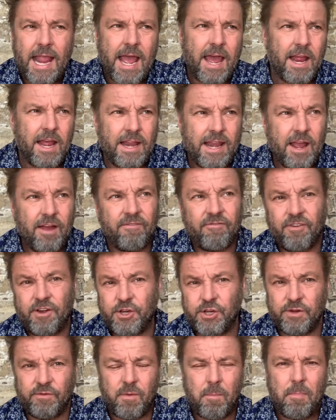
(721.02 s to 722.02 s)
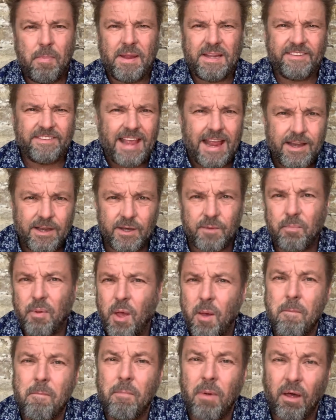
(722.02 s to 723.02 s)
at an average of 1%
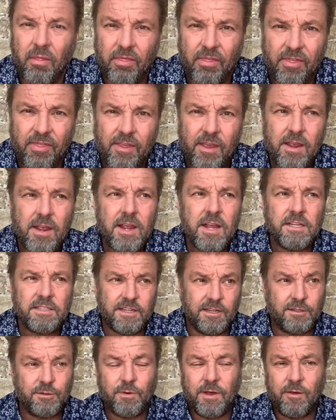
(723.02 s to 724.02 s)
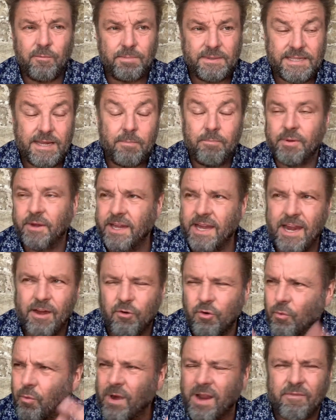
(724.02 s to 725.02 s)
per month. So 12% per year
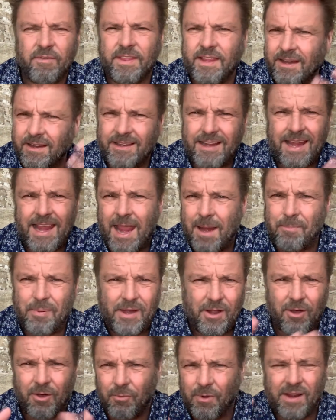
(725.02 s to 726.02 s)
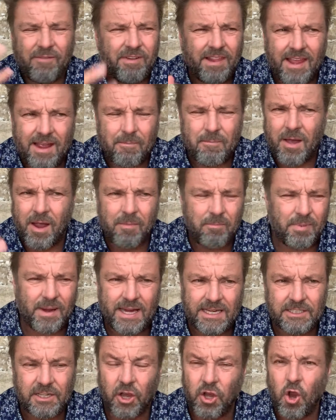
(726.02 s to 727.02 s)
or whatever the APR, whatever that might be.
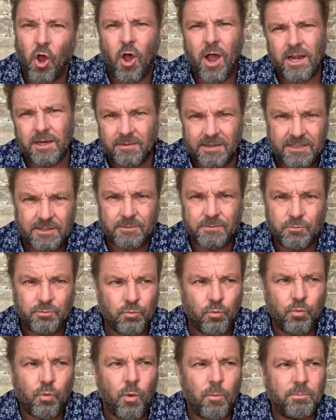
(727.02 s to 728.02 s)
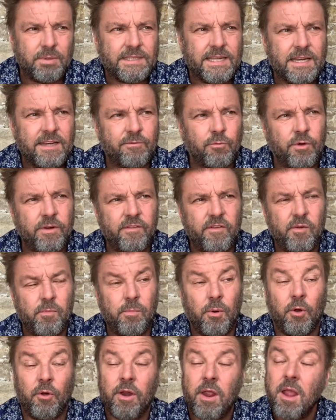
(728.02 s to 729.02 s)
It's a lot. It's 1% of what you
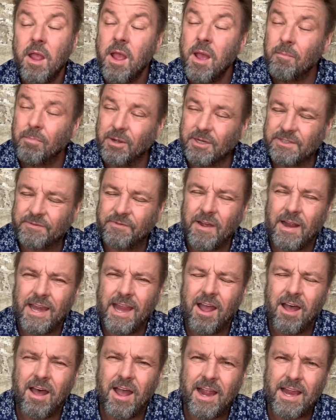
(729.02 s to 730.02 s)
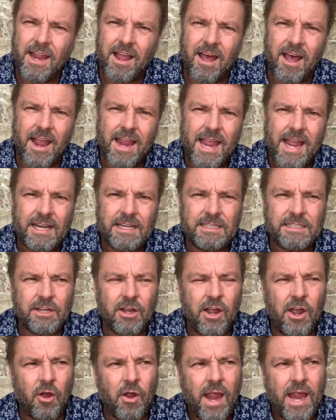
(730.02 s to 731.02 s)
borrow, plus fairly high-end
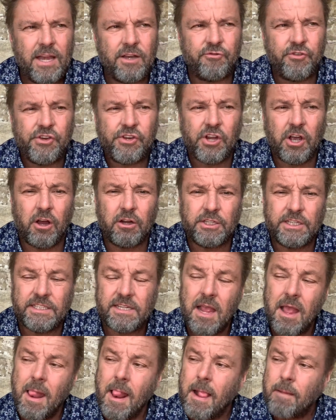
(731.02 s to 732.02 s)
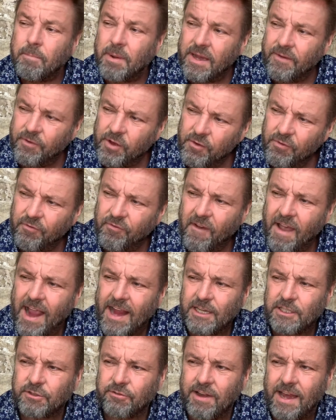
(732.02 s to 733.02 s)
entry charges. But if you
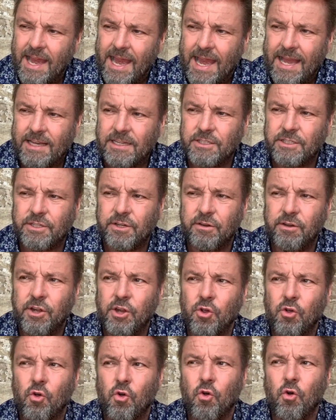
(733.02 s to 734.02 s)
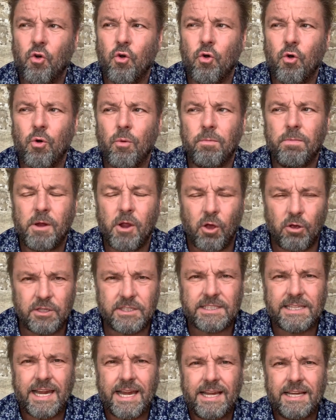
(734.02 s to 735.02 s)
factor it into your
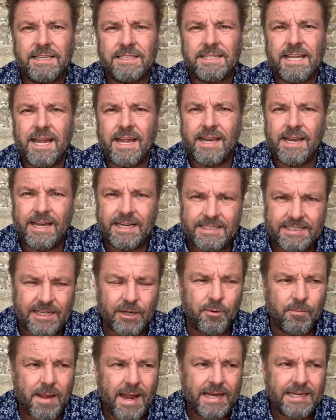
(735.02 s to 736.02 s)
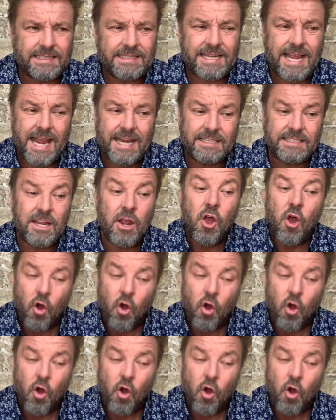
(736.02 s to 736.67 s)
costings, then it still makes sense,